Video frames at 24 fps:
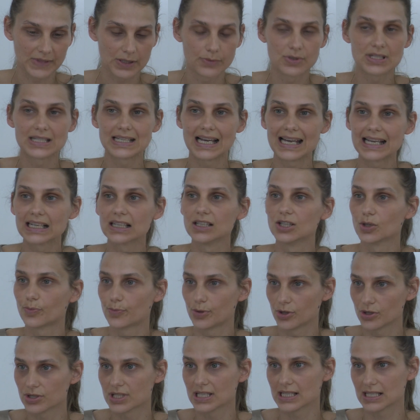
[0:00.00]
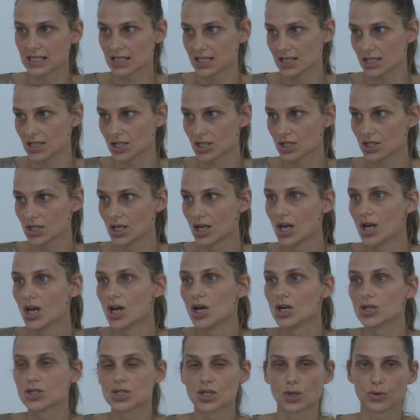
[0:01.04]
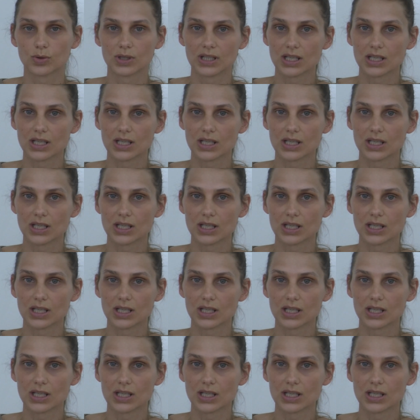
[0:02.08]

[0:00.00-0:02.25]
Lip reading: recycling processes. So